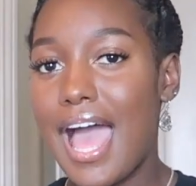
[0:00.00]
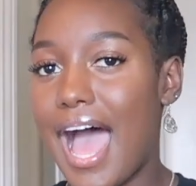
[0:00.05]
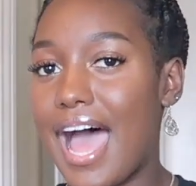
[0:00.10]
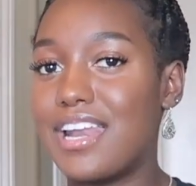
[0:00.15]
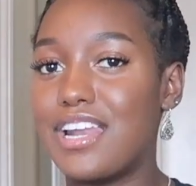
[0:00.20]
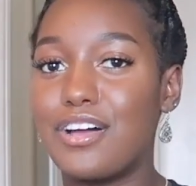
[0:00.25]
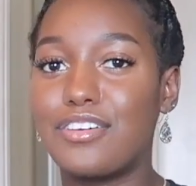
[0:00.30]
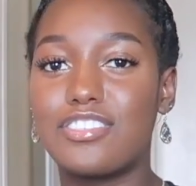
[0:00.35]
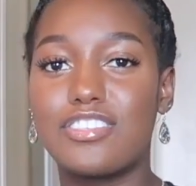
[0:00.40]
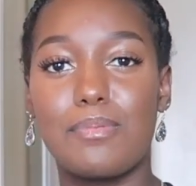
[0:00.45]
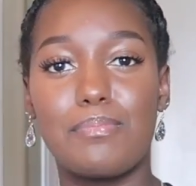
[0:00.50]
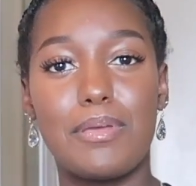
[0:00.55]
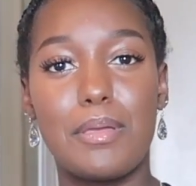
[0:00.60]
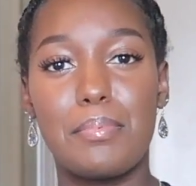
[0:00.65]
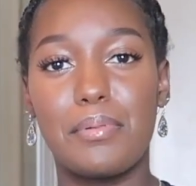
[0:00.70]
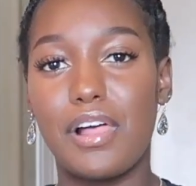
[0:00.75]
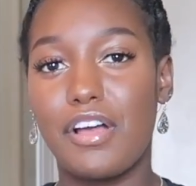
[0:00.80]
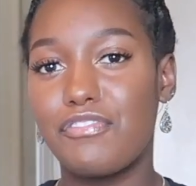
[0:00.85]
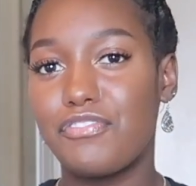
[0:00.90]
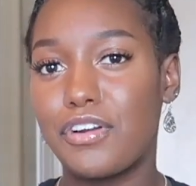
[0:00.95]
I know some
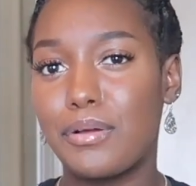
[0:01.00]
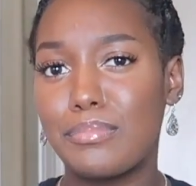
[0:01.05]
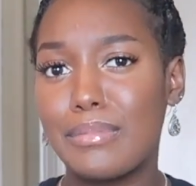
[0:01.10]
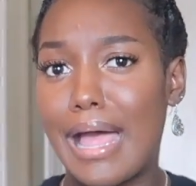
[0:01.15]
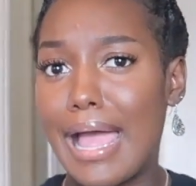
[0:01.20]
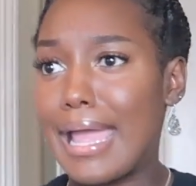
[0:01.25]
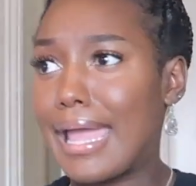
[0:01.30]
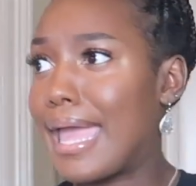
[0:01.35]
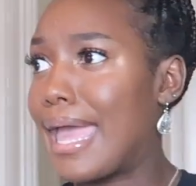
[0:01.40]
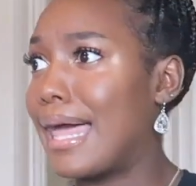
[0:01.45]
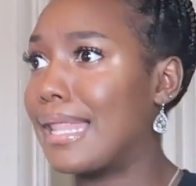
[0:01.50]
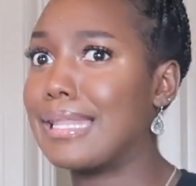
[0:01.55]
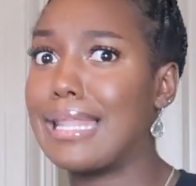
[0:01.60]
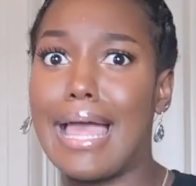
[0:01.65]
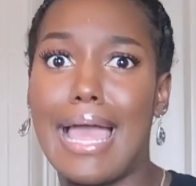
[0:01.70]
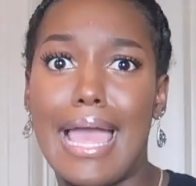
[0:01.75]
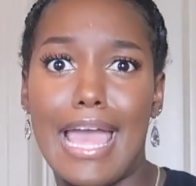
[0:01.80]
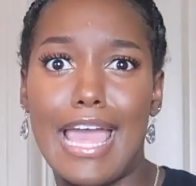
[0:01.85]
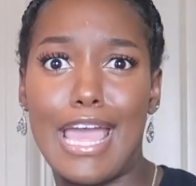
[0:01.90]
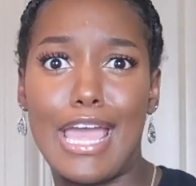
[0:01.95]
people are from like
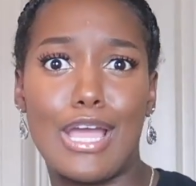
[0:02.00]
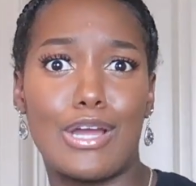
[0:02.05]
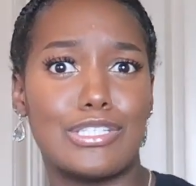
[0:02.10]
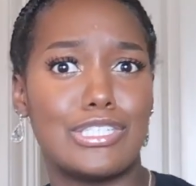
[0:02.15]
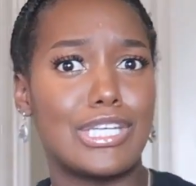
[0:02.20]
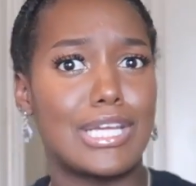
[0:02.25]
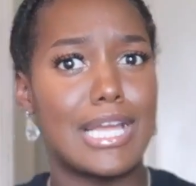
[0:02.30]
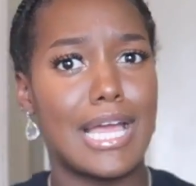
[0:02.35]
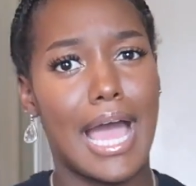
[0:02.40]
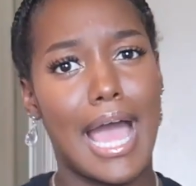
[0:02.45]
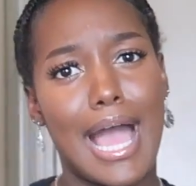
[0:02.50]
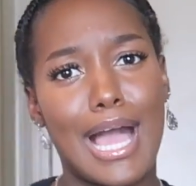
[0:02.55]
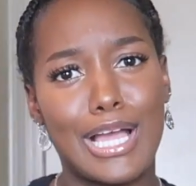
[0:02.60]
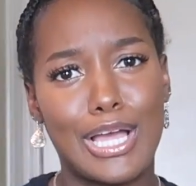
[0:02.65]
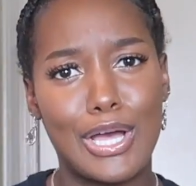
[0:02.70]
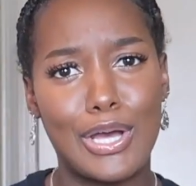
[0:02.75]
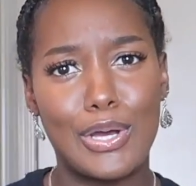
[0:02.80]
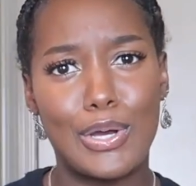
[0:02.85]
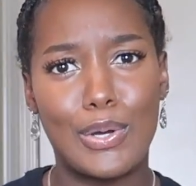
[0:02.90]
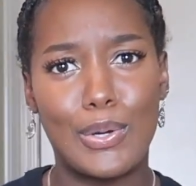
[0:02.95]
LA or
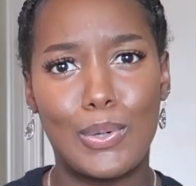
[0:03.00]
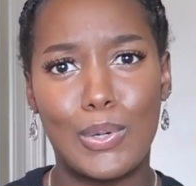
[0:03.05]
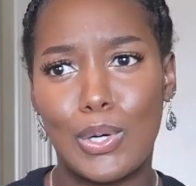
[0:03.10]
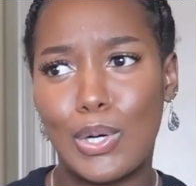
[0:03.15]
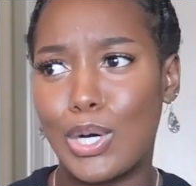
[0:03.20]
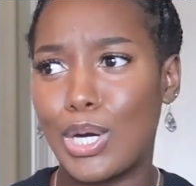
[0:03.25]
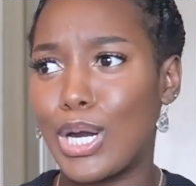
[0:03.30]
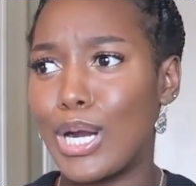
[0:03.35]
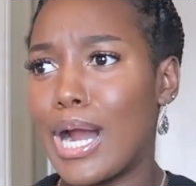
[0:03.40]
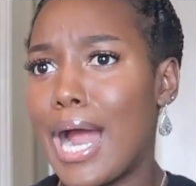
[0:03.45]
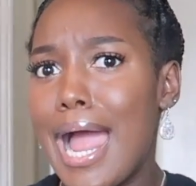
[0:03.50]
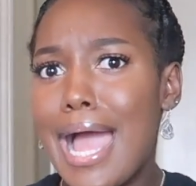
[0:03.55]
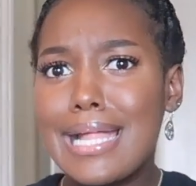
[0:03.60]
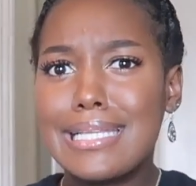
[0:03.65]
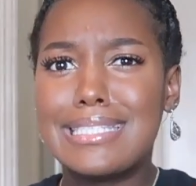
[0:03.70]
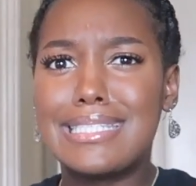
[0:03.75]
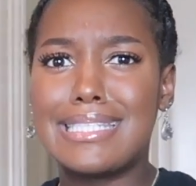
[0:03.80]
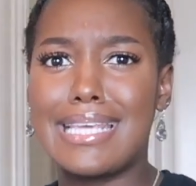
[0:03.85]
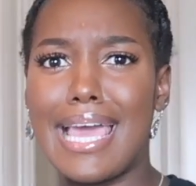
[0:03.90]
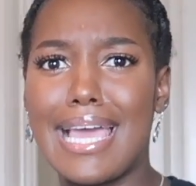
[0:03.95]
Chicago or
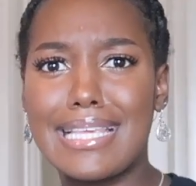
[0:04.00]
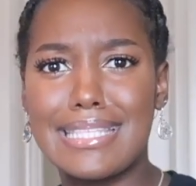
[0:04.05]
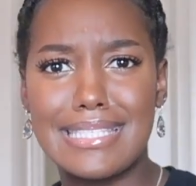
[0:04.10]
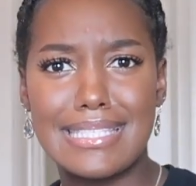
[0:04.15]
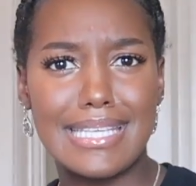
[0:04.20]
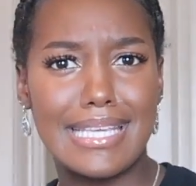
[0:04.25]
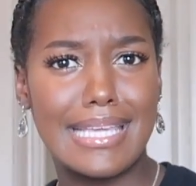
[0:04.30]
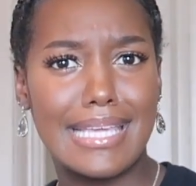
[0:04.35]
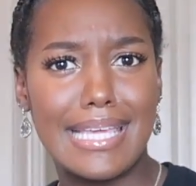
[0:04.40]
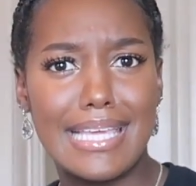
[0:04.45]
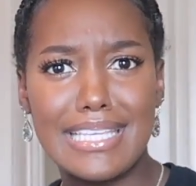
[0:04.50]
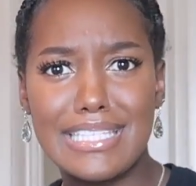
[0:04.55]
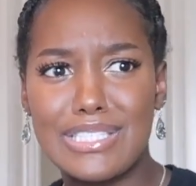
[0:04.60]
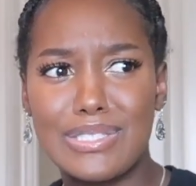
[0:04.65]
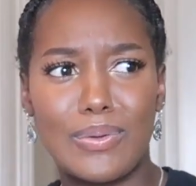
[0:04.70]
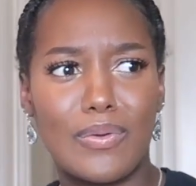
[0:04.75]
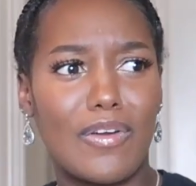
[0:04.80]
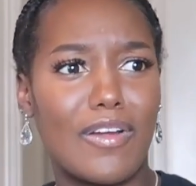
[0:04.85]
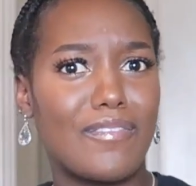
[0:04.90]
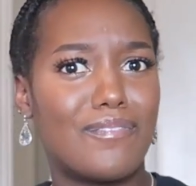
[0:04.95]
Texas
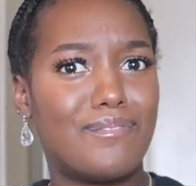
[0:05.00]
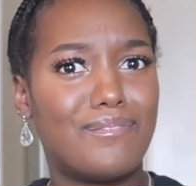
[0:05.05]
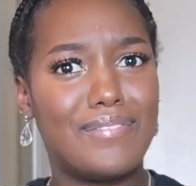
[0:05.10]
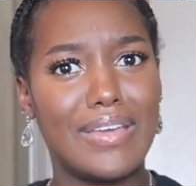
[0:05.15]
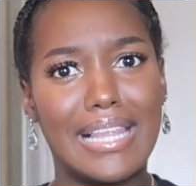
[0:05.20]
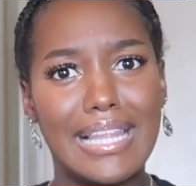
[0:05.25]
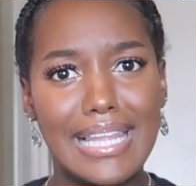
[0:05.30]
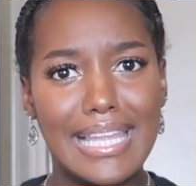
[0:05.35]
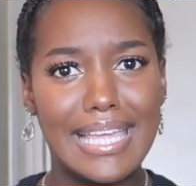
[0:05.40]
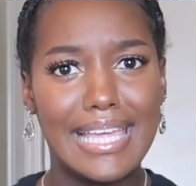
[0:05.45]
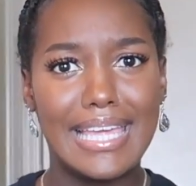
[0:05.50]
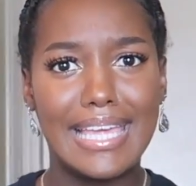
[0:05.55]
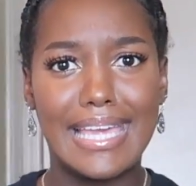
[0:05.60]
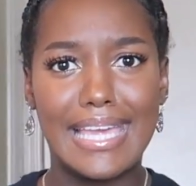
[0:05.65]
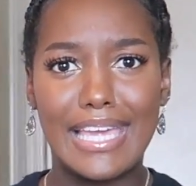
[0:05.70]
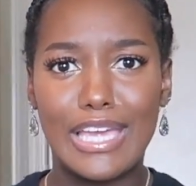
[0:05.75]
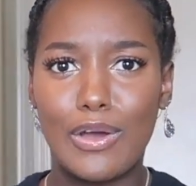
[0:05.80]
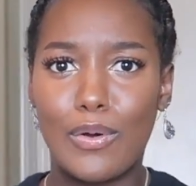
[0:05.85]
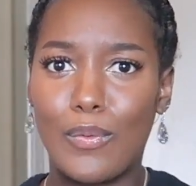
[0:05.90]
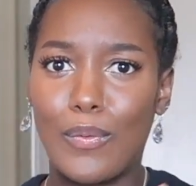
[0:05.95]
or
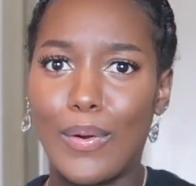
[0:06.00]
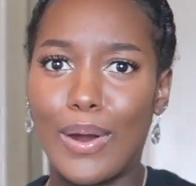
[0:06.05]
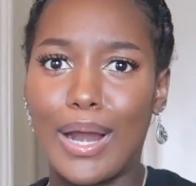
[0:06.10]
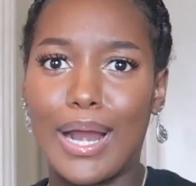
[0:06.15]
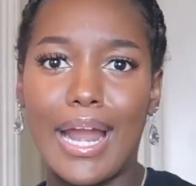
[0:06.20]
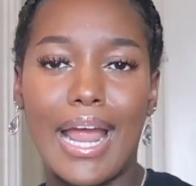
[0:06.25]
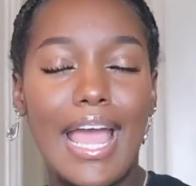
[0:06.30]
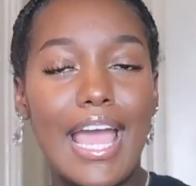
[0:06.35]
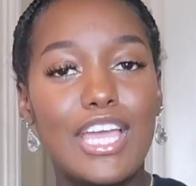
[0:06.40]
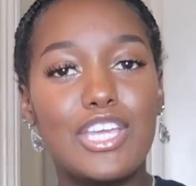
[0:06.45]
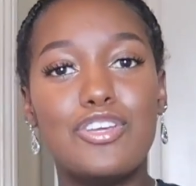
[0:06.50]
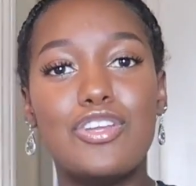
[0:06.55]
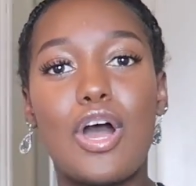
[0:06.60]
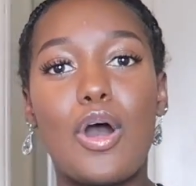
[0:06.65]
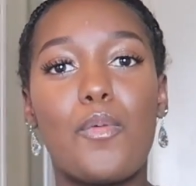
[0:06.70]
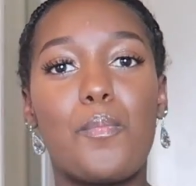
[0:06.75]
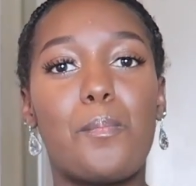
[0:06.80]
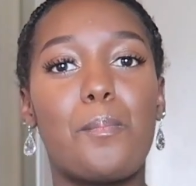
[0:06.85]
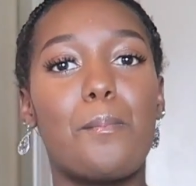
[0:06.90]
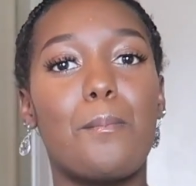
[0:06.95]
Philly, or, you
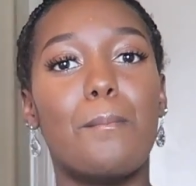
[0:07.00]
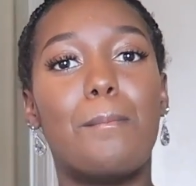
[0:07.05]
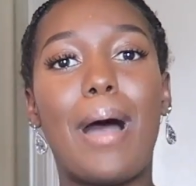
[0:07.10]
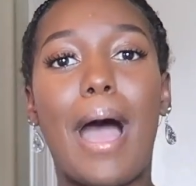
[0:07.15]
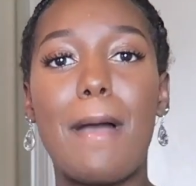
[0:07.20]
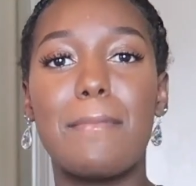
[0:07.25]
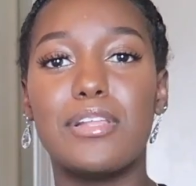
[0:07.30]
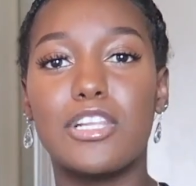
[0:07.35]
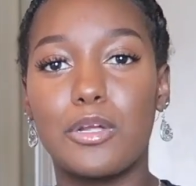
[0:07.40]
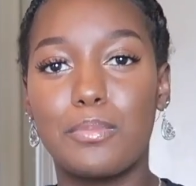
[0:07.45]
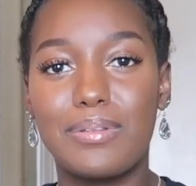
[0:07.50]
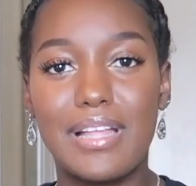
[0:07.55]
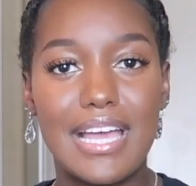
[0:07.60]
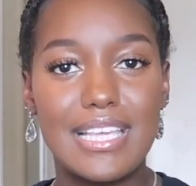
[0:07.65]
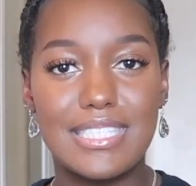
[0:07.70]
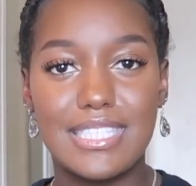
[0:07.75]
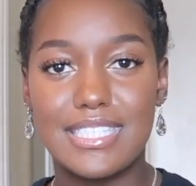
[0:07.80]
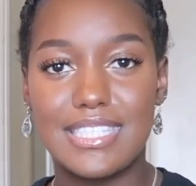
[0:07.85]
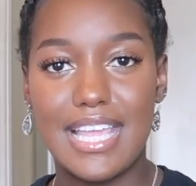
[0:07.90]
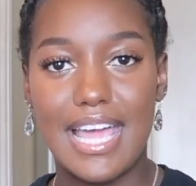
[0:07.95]
know, popular
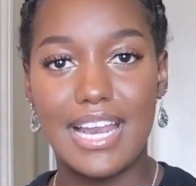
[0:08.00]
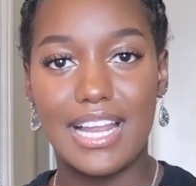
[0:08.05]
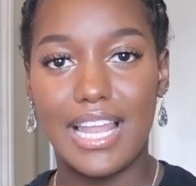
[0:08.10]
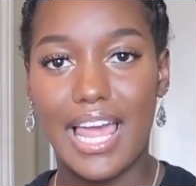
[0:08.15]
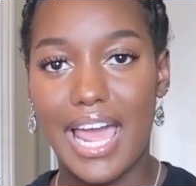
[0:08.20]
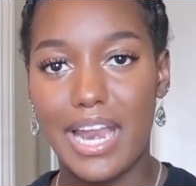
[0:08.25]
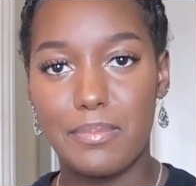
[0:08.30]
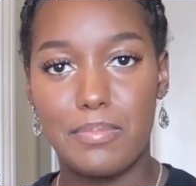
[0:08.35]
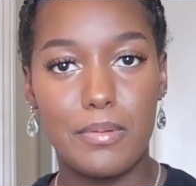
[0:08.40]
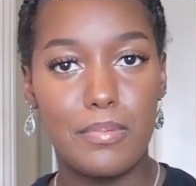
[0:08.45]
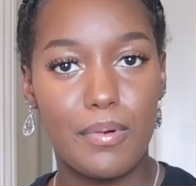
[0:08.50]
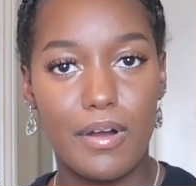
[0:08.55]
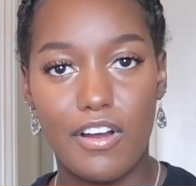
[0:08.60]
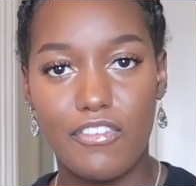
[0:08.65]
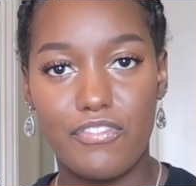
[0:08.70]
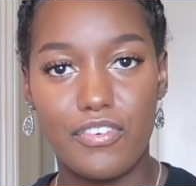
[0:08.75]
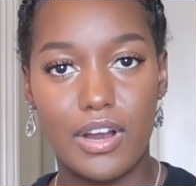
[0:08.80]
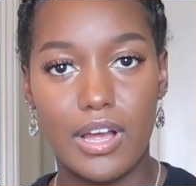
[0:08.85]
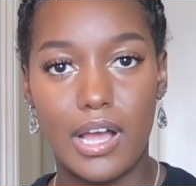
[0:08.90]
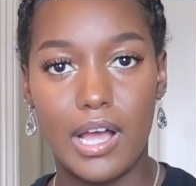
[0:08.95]
places that a lot of people
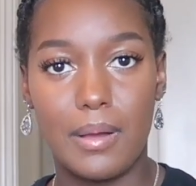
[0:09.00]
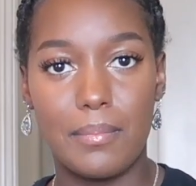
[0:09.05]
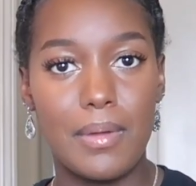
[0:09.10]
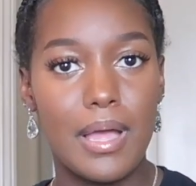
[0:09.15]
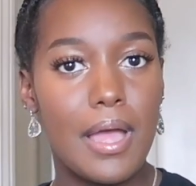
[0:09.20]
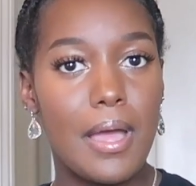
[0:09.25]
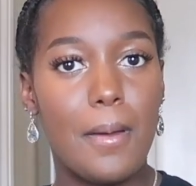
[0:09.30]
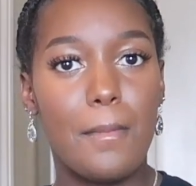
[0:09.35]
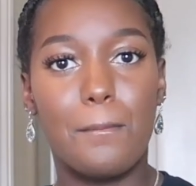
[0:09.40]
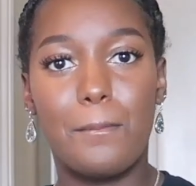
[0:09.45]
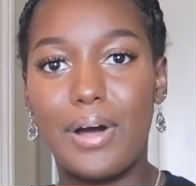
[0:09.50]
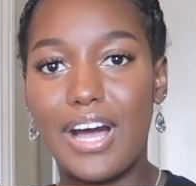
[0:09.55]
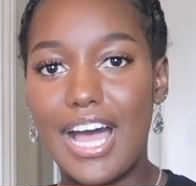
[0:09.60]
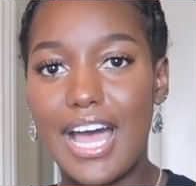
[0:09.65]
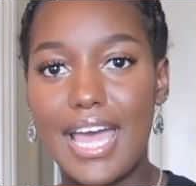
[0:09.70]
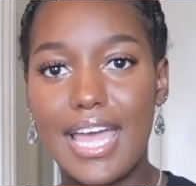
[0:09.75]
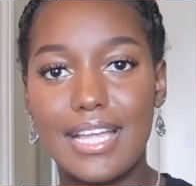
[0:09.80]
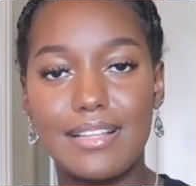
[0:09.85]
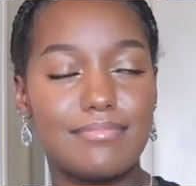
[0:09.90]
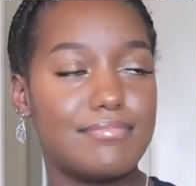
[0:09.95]
are from,
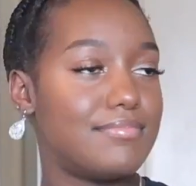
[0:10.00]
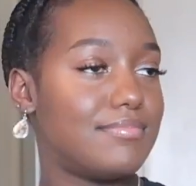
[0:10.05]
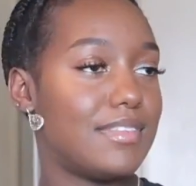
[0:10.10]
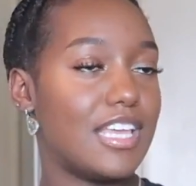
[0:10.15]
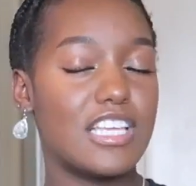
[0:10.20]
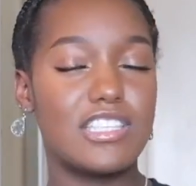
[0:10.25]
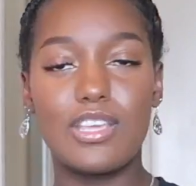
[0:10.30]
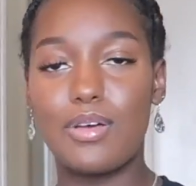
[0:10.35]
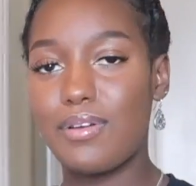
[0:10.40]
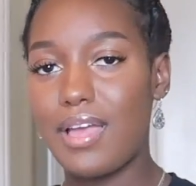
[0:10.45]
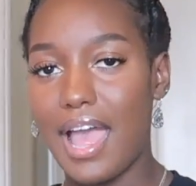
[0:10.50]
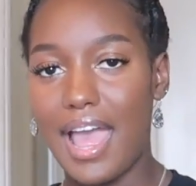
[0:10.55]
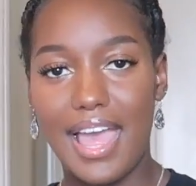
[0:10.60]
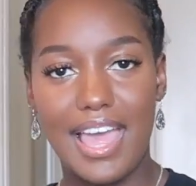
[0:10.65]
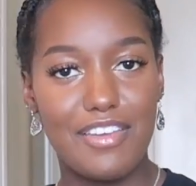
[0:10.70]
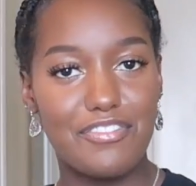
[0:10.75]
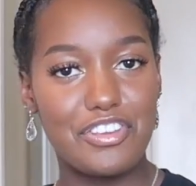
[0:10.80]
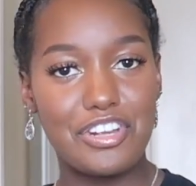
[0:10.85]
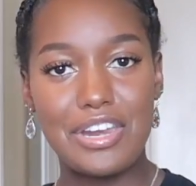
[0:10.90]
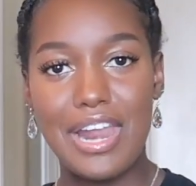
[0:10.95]
but it's
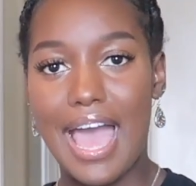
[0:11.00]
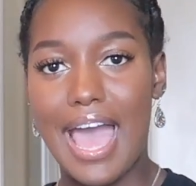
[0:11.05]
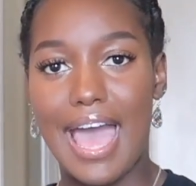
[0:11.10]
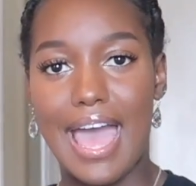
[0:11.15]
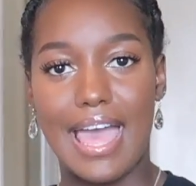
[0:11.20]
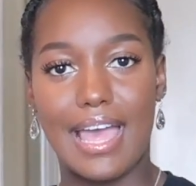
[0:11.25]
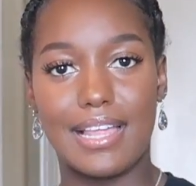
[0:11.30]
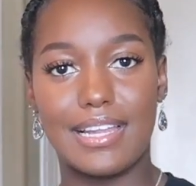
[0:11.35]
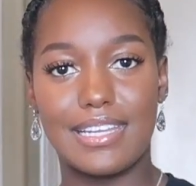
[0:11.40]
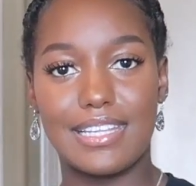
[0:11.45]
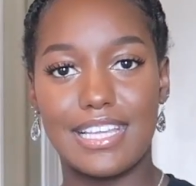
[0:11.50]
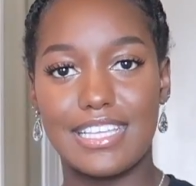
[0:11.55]
okay if you're not.